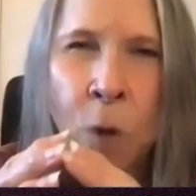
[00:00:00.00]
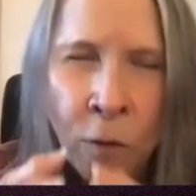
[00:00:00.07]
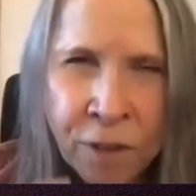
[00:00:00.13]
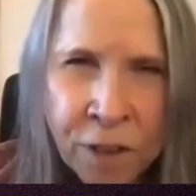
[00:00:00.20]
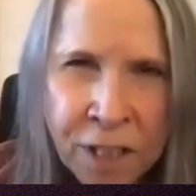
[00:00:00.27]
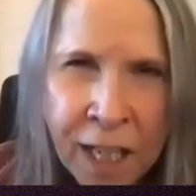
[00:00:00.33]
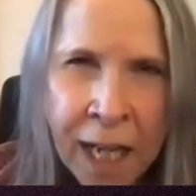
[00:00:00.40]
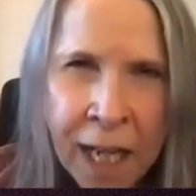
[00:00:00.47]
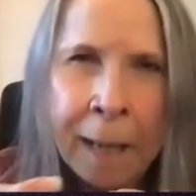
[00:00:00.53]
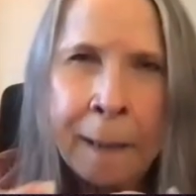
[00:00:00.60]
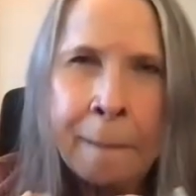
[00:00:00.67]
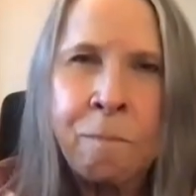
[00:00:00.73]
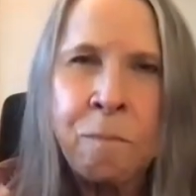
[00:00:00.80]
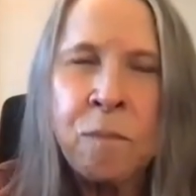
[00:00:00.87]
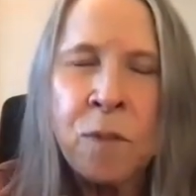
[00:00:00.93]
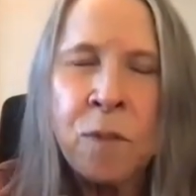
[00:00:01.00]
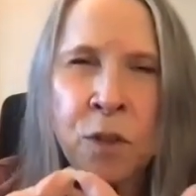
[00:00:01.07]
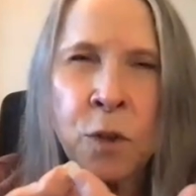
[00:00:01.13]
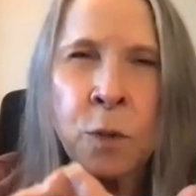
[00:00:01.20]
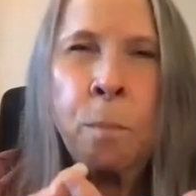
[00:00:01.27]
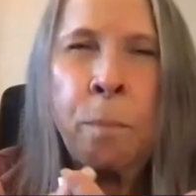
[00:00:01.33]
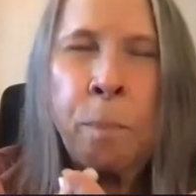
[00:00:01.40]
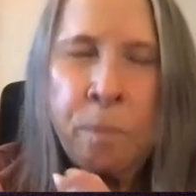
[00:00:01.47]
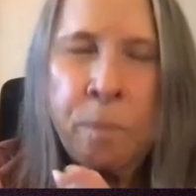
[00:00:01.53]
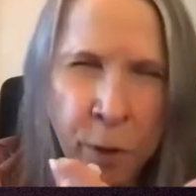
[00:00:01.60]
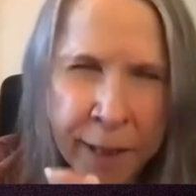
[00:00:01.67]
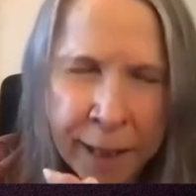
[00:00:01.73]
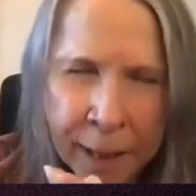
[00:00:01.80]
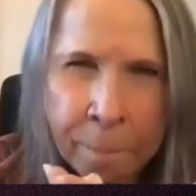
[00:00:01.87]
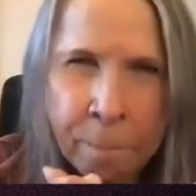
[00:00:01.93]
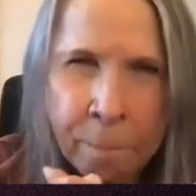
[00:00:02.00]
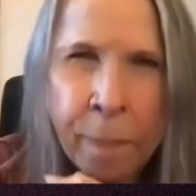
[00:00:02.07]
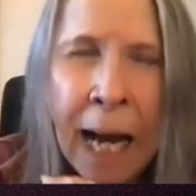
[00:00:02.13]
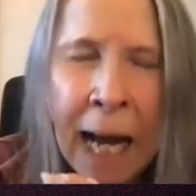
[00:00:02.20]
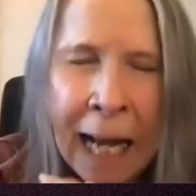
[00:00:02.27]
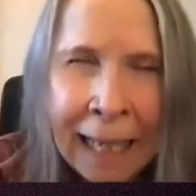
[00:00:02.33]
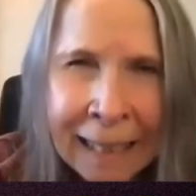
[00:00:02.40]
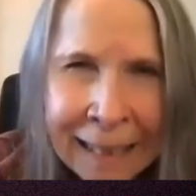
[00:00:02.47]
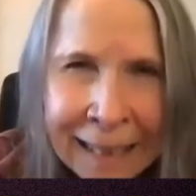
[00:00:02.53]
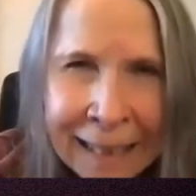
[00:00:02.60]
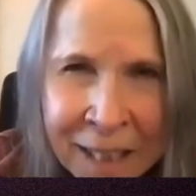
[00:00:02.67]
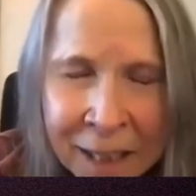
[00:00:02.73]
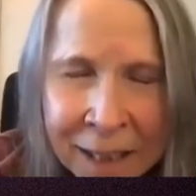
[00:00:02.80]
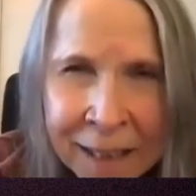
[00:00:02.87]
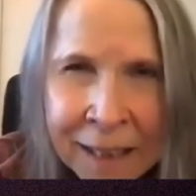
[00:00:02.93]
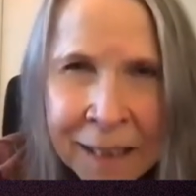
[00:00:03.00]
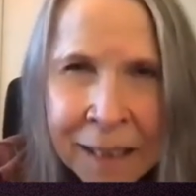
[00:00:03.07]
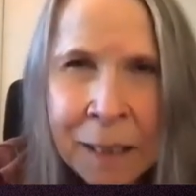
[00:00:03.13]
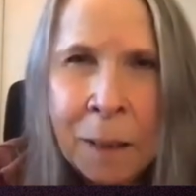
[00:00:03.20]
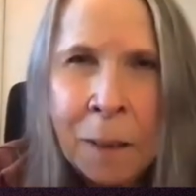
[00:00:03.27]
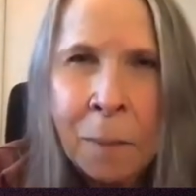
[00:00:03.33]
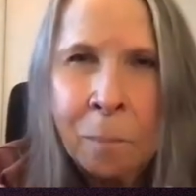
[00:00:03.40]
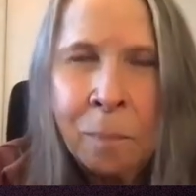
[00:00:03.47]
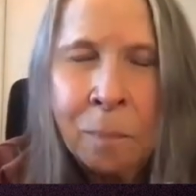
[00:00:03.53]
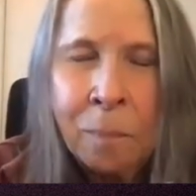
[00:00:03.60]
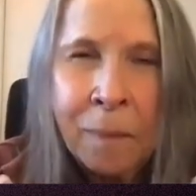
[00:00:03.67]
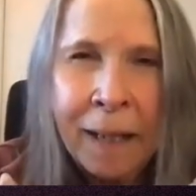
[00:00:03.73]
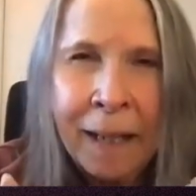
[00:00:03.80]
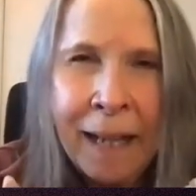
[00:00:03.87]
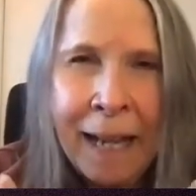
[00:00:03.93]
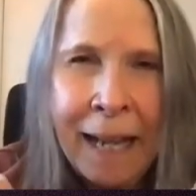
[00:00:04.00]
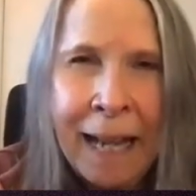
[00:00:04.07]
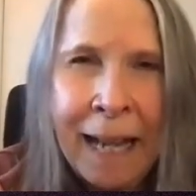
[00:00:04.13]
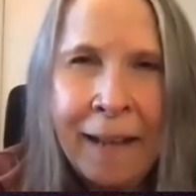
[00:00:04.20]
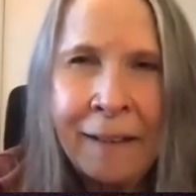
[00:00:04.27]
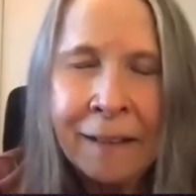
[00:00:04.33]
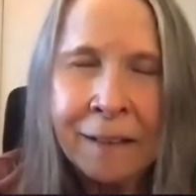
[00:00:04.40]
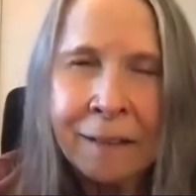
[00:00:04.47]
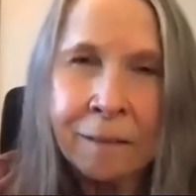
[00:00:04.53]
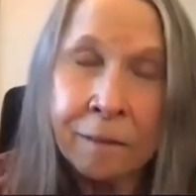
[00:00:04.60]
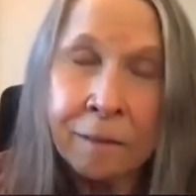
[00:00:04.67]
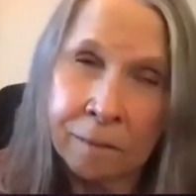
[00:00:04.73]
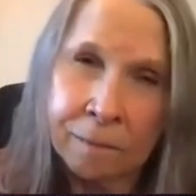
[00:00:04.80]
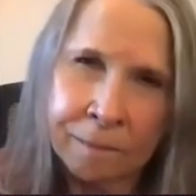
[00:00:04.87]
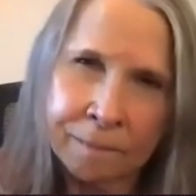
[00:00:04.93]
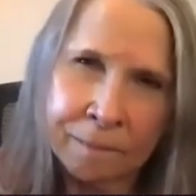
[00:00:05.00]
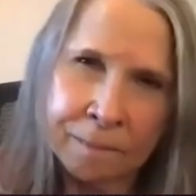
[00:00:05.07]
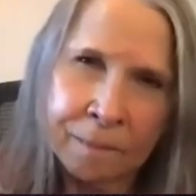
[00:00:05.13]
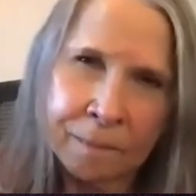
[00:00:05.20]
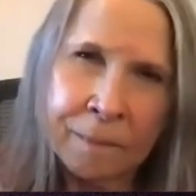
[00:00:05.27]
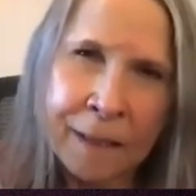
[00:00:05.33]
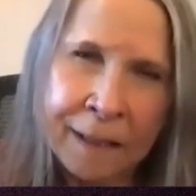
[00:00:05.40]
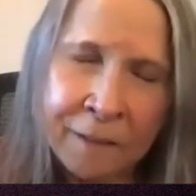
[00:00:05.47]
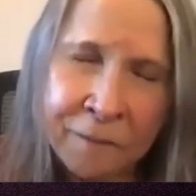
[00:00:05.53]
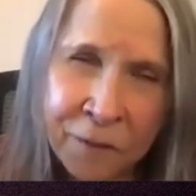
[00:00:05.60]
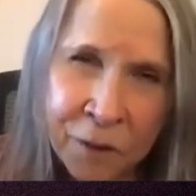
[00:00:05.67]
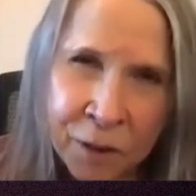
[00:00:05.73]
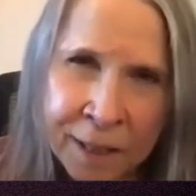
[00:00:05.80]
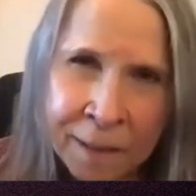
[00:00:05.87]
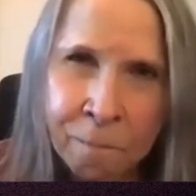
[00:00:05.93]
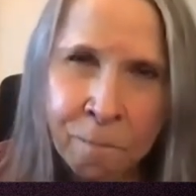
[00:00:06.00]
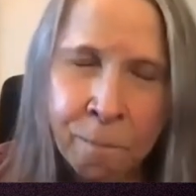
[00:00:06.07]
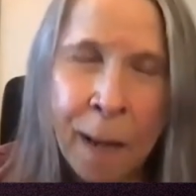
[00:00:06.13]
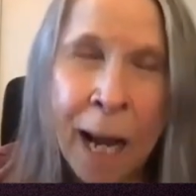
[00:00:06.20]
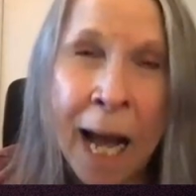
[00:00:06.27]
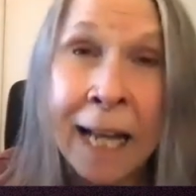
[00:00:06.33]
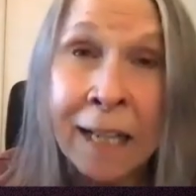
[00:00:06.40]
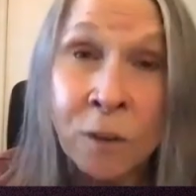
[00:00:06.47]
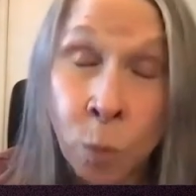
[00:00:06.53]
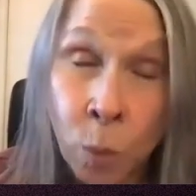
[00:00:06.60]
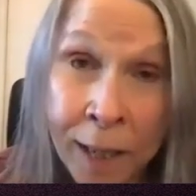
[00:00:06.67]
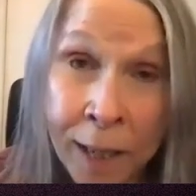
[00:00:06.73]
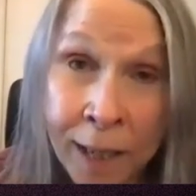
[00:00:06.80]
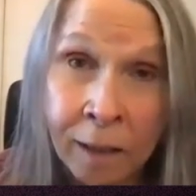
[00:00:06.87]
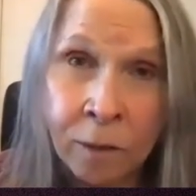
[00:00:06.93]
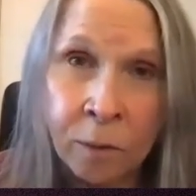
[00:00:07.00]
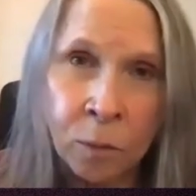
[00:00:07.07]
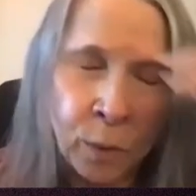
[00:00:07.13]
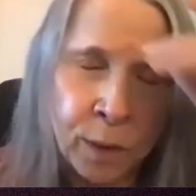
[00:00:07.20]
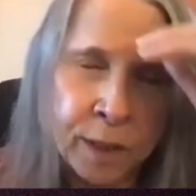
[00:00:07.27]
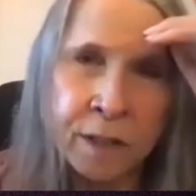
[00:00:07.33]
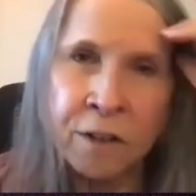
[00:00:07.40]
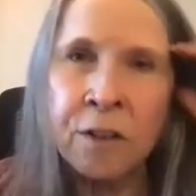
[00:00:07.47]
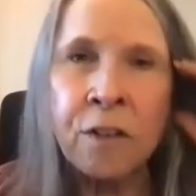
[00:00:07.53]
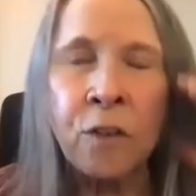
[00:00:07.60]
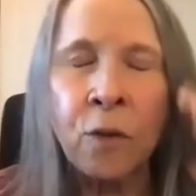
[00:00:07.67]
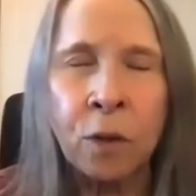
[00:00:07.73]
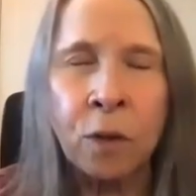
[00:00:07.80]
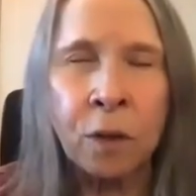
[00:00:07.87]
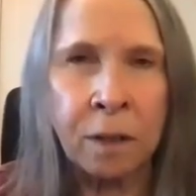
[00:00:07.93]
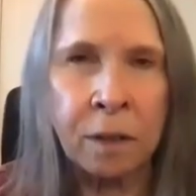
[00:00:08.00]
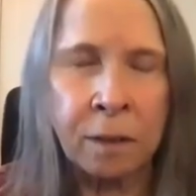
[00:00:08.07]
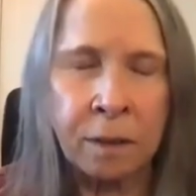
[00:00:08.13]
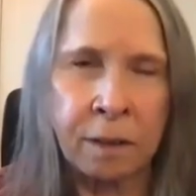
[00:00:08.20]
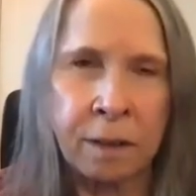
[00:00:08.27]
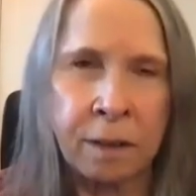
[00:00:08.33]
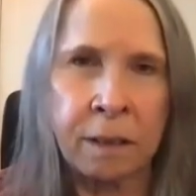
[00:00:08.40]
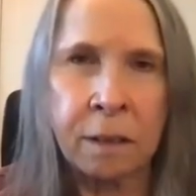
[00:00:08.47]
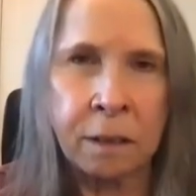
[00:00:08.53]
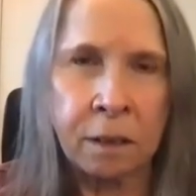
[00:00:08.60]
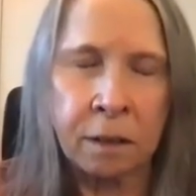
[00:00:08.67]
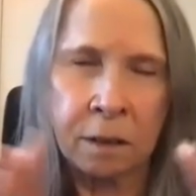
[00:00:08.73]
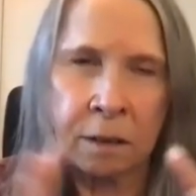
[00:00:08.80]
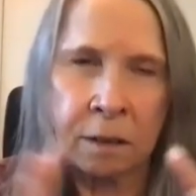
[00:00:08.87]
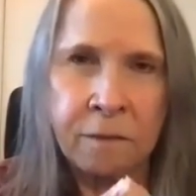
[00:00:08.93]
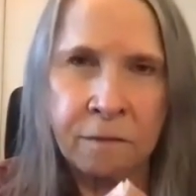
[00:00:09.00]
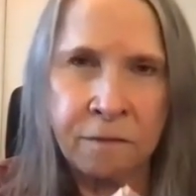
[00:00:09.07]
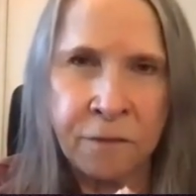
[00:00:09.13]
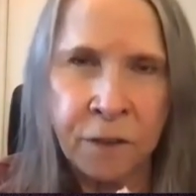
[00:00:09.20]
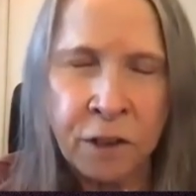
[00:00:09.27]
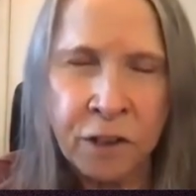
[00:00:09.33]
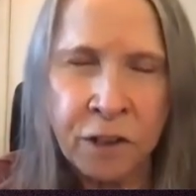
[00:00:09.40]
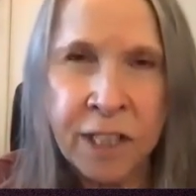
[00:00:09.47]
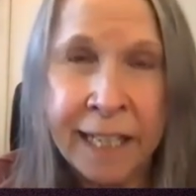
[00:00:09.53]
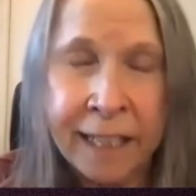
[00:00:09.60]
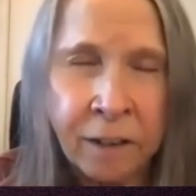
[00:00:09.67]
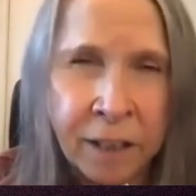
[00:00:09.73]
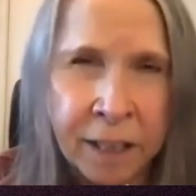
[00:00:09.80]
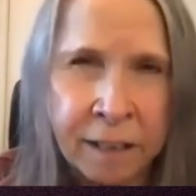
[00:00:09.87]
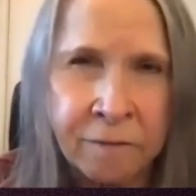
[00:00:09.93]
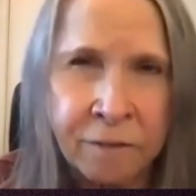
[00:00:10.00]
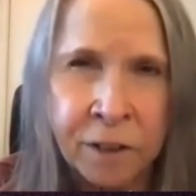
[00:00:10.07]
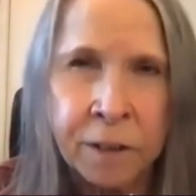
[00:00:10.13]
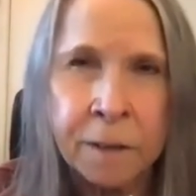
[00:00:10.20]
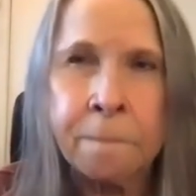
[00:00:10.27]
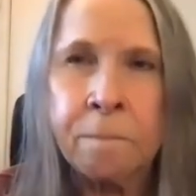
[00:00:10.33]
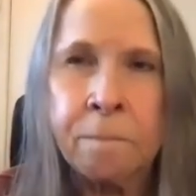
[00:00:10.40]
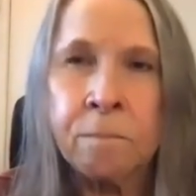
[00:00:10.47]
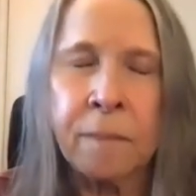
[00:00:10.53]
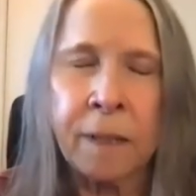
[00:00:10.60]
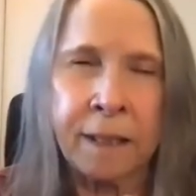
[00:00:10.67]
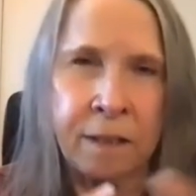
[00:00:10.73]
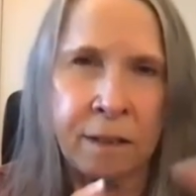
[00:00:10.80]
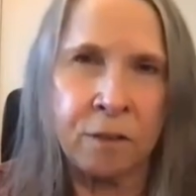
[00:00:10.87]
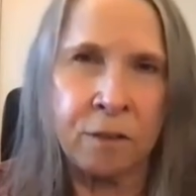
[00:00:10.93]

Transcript: over time you you get a bond and if you didn't bond well with your first caregiver, like